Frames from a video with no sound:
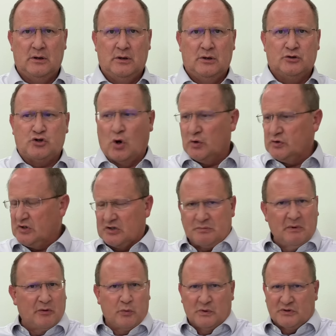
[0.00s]
Joseph
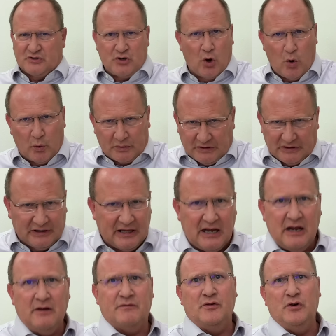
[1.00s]
Smith was told,
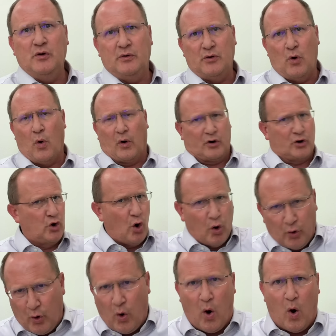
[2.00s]
Leave New York,
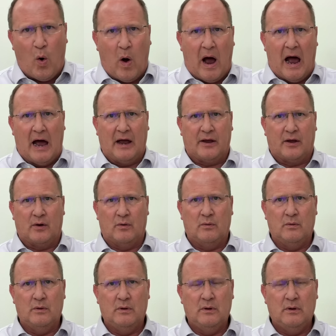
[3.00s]
go to Ohio.
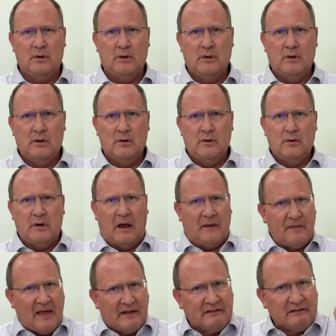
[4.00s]

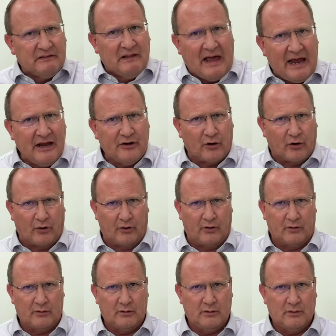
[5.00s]
And then later
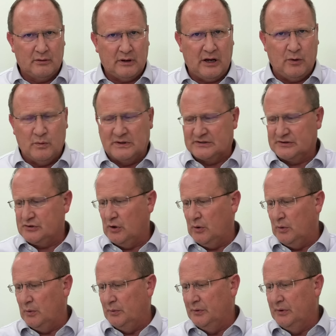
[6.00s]
he was
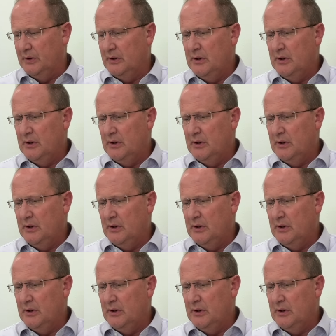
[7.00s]
told,